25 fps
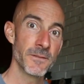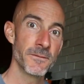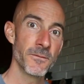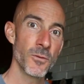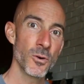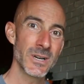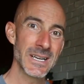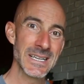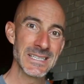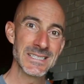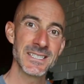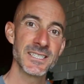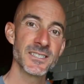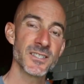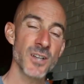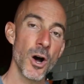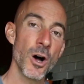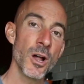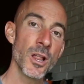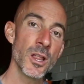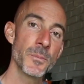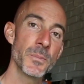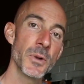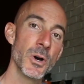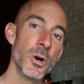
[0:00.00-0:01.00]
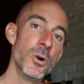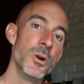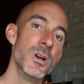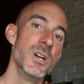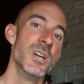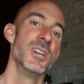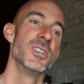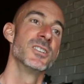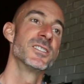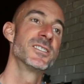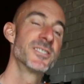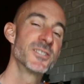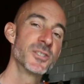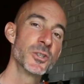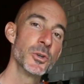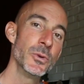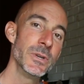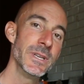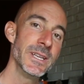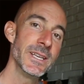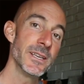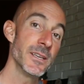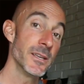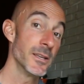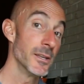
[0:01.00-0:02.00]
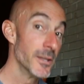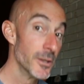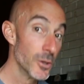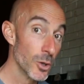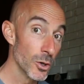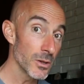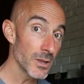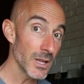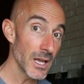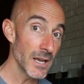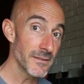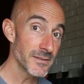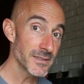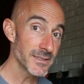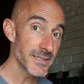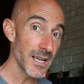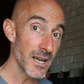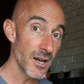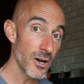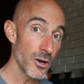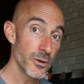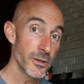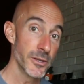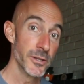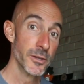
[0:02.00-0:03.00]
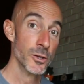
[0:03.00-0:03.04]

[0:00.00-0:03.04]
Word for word: it 4 days. It's all about suiting your lifestyle,